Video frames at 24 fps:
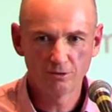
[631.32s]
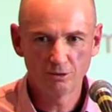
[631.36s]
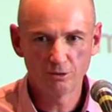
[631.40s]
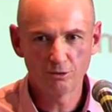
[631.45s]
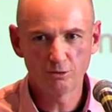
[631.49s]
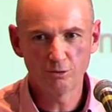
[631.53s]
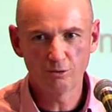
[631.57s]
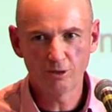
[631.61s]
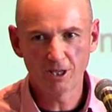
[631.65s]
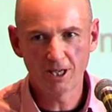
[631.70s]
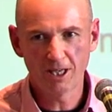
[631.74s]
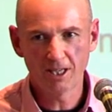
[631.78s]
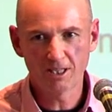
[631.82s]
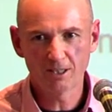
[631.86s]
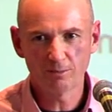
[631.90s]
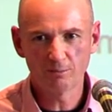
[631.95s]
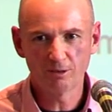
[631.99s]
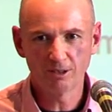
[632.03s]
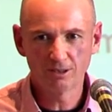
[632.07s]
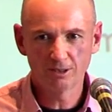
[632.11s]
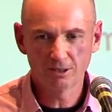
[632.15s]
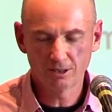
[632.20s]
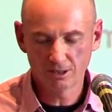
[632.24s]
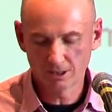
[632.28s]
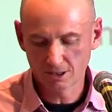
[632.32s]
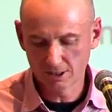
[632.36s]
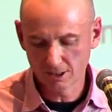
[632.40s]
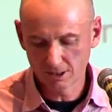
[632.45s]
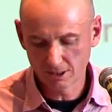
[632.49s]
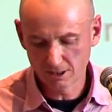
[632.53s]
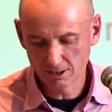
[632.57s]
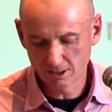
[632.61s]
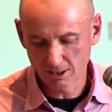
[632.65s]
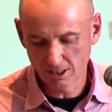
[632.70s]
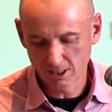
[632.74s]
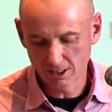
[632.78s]
two catchments that
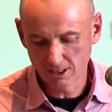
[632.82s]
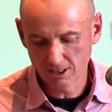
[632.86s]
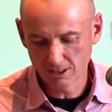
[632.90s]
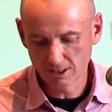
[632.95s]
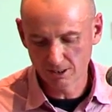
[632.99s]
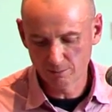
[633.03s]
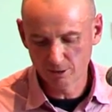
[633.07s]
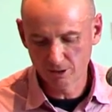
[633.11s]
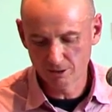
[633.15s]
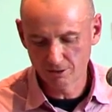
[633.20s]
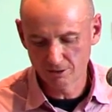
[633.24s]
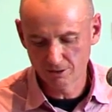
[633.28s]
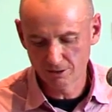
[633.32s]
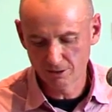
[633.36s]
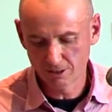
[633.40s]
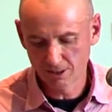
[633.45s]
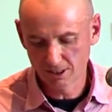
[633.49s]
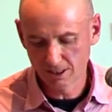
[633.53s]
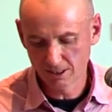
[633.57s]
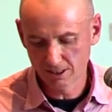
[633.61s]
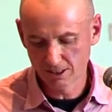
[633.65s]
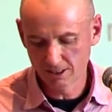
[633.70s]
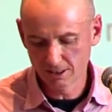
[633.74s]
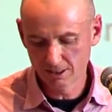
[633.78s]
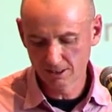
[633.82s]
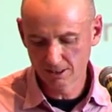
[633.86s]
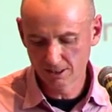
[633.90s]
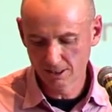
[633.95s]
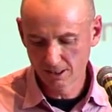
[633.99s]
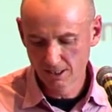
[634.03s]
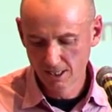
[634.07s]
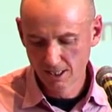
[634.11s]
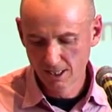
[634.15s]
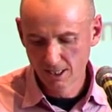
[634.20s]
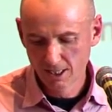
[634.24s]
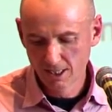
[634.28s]
are similar in New Zealand.
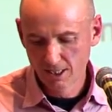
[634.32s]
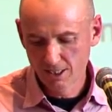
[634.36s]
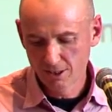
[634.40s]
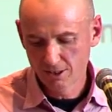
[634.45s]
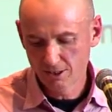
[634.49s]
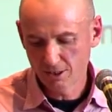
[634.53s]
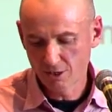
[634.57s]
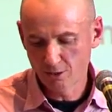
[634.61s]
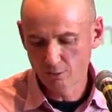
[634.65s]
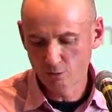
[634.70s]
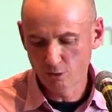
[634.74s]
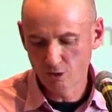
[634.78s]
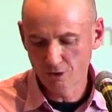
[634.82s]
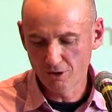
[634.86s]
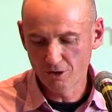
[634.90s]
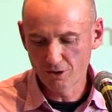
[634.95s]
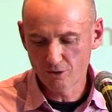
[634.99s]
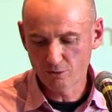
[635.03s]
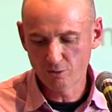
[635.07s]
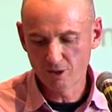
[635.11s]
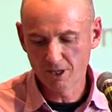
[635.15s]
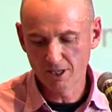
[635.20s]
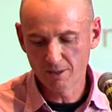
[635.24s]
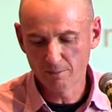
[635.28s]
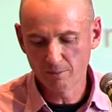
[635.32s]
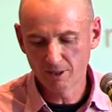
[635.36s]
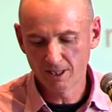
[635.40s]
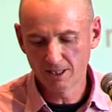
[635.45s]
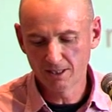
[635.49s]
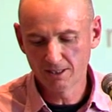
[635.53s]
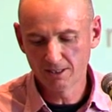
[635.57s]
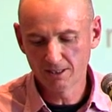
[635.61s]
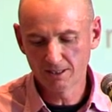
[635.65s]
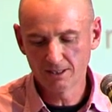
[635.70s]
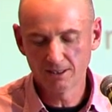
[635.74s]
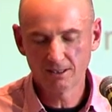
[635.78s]
So what this really
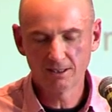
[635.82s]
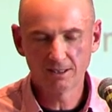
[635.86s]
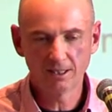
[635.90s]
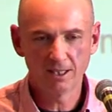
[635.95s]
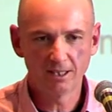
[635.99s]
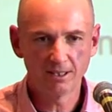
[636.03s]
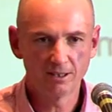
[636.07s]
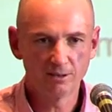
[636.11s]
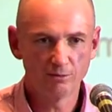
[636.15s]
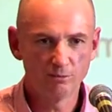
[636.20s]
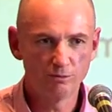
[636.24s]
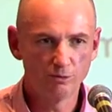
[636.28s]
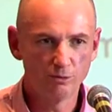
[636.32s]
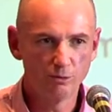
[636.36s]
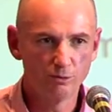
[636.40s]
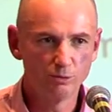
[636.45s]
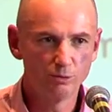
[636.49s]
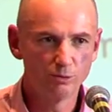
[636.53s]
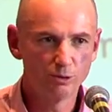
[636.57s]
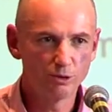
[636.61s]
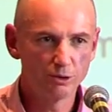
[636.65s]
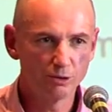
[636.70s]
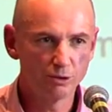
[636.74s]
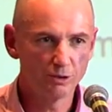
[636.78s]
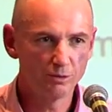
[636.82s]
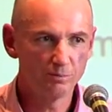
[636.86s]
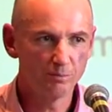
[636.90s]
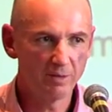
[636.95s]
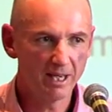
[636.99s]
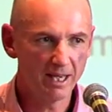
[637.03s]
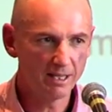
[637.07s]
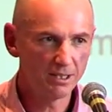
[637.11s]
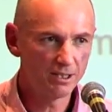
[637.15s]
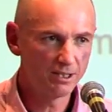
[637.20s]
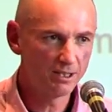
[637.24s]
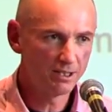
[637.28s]
means is that the rules should
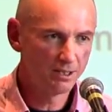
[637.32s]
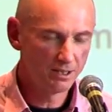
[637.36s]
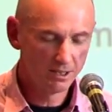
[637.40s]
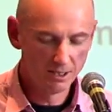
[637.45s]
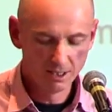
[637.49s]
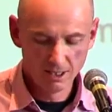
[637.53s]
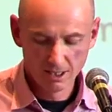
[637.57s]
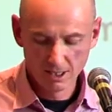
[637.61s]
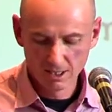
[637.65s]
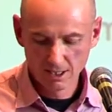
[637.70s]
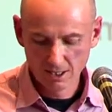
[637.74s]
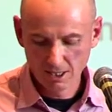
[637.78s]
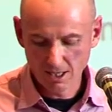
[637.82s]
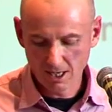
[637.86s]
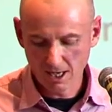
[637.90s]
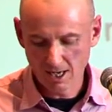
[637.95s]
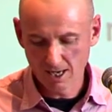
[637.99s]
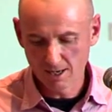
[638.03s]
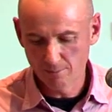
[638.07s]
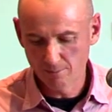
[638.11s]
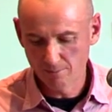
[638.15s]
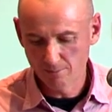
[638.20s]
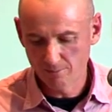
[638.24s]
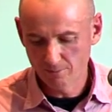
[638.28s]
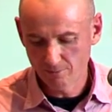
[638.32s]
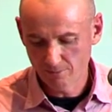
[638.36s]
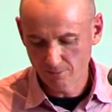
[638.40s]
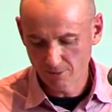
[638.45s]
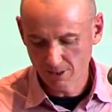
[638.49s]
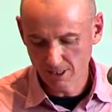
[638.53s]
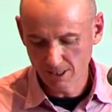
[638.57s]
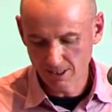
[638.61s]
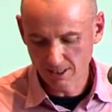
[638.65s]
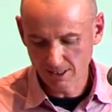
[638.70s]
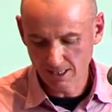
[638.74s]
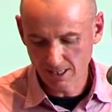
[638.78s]
match
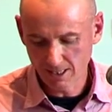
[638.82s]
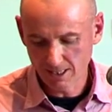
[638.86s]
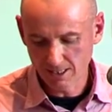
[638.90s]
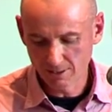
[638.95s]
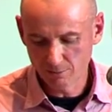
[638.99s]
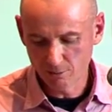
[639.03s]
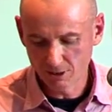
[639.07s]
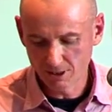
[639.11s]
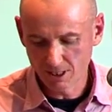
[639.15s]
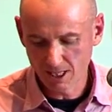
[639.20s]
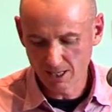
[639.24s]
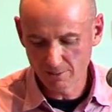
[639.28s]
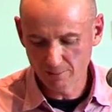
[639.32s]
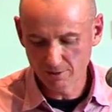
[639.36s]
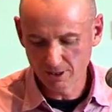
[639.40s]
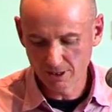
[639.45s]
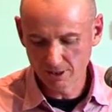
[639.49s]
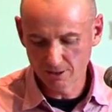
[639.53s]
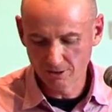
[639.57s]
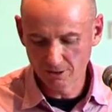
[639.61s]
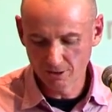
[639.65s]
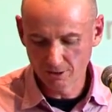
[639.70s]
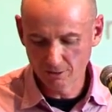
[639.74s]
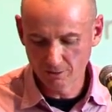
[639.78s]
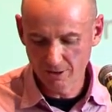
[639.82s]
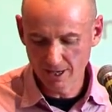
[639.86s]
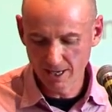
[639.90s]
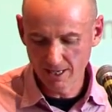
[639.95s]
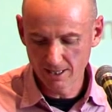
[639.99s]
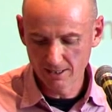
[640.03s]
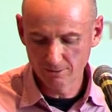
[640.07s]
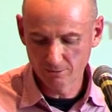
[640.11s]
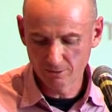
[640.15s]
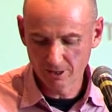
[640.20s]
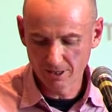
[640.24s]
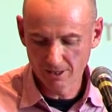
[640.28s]
exactly what's happening on the
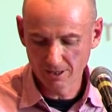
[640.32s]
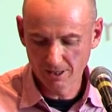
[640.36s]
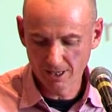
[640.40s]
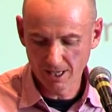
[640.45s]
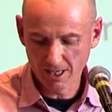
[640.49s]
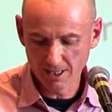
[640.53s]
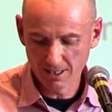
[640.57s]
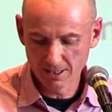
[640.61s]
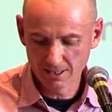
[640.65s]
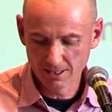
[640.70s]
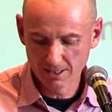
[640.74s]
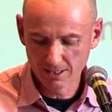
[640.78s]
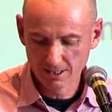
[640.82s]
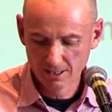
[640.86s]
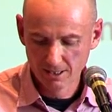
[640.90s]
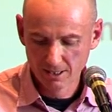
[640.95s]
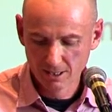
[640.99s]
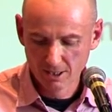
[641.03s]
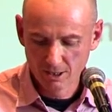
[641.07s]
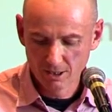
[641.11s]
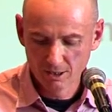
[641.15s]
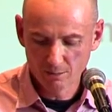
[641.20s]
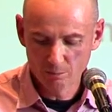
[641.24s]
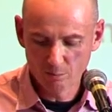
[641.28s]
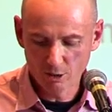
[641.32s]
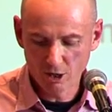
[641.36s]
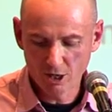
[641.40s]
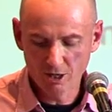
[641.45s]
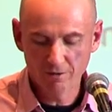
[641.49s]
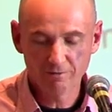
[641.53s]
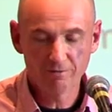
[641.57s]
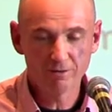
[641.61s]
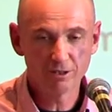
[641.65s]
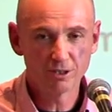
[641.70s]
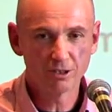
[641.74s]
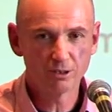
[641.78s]
ground, whether that's
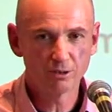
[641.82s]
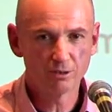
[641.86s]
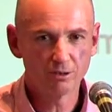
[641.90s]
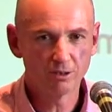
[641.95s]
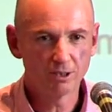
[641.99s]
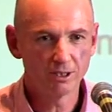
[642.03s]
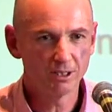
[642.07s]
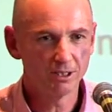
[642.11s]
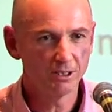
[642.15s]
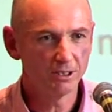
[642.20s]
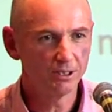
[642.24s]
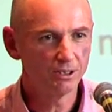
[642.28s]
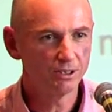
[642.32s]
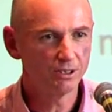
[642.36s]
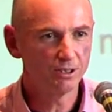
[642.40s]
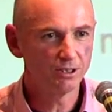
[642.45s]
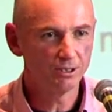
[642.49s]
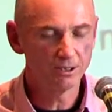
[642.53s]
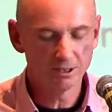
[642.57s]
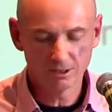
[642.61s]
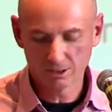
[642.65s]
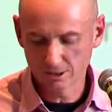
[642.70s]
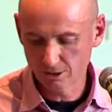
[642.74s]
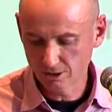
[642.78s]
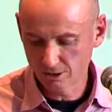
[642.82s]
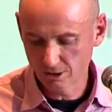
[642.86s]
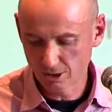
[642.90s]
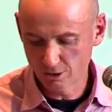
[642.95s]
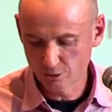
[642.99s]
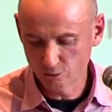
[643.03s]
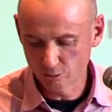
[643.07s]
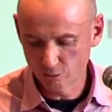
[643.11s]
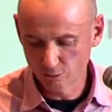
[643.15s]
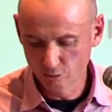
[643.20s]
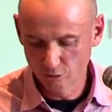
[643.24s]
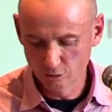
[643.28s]
biophysical conditions, the
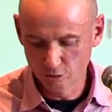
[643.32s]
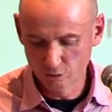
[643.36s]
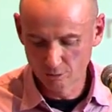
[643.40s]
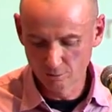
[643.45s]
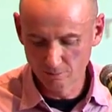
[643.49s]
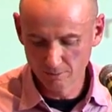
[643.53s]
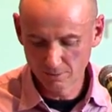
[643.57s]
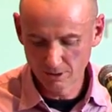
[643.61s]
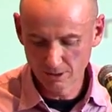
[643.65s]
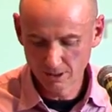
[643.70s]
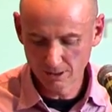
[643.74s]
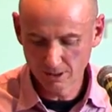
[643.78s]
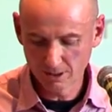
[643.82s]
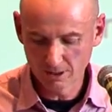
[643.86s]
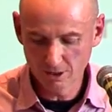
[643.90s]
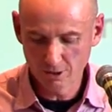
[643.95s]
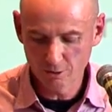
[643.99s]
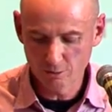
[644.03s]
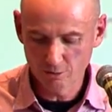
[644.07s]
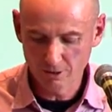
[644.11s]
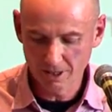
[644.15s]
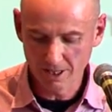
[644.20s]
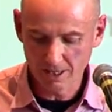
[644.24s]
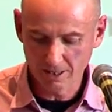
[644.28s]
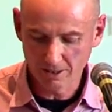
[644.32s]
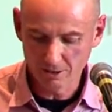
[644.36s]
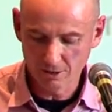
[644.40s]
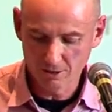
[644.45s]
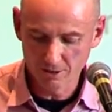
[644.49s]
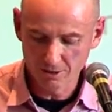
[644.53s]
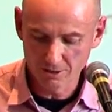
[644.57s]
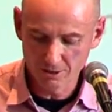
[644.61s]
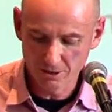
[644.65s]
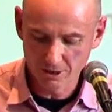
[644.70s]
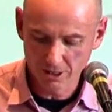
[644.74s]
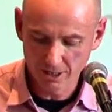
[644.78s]
social norms, the local
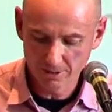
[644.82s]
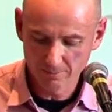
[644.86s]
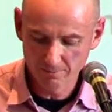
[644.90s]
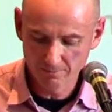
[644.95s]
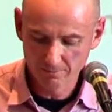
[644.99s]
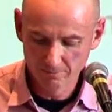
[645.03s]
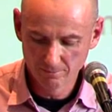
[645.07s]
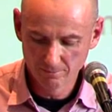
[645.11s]
technology.